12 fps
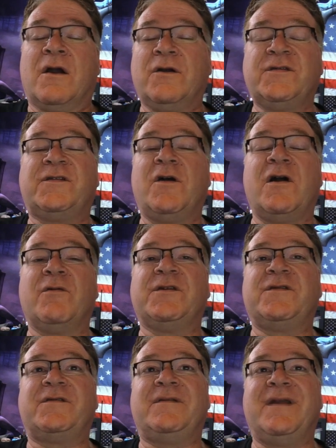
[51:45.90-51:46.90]
her store
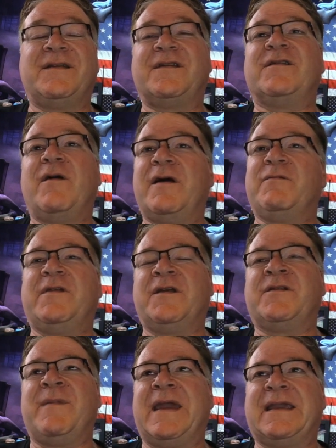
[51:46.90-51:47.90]
was, this is what
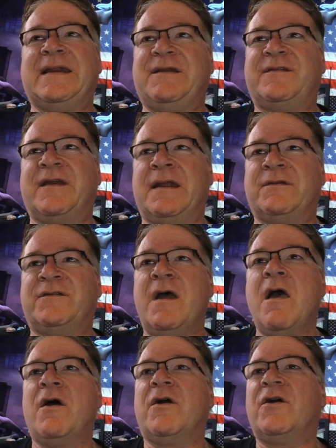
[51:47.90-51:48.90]
doesn't make any sense.
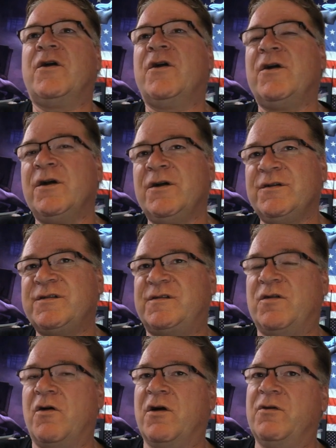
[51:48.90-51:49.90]
Her
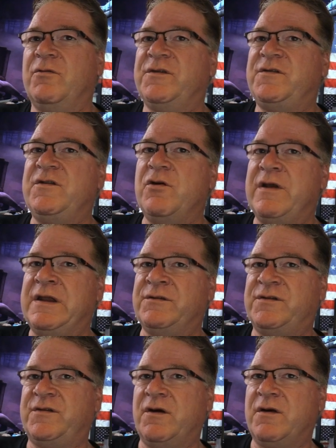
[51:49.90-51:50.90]
store was
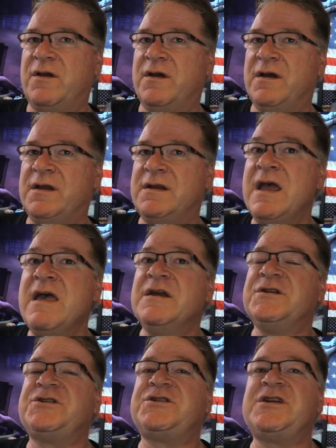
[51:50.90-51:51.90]
doing so good,
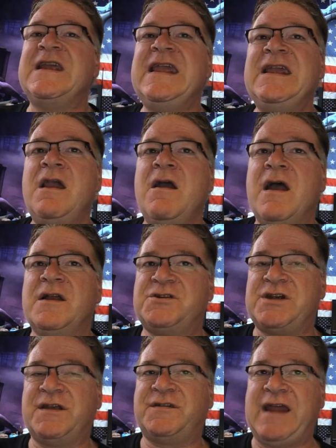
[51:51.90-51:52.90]
she
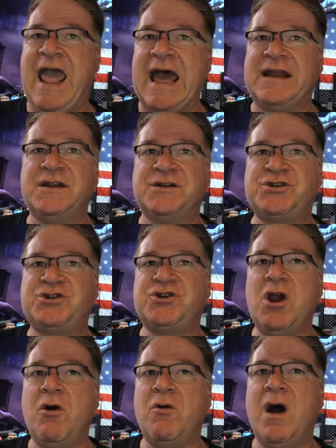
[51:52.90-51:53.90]
just had to
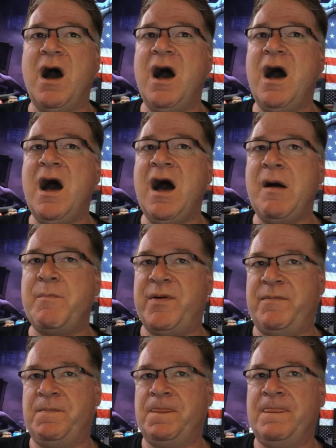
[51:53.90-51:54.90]
show
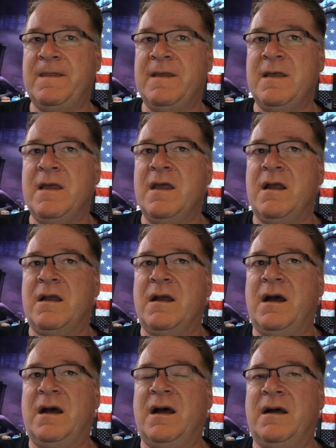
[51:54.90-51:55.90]
up.
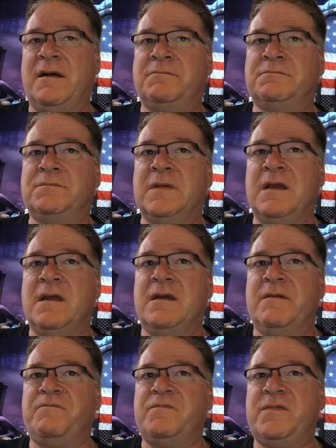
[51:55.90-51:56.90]
Um,
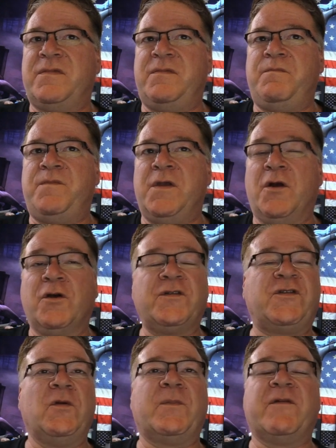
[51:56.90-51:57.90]

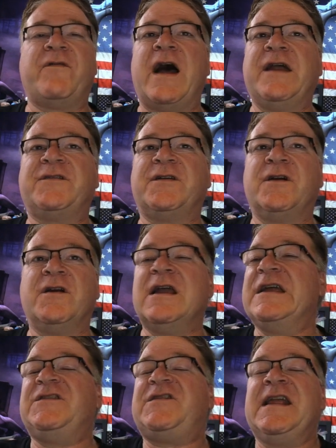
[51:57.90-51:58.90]
her supervisor
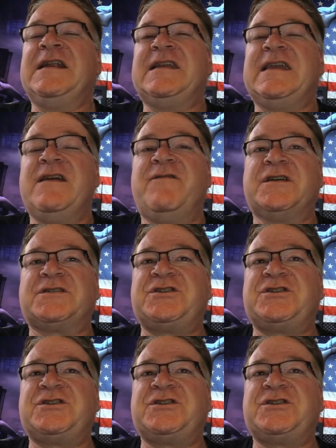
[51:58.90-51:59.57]
didn't give a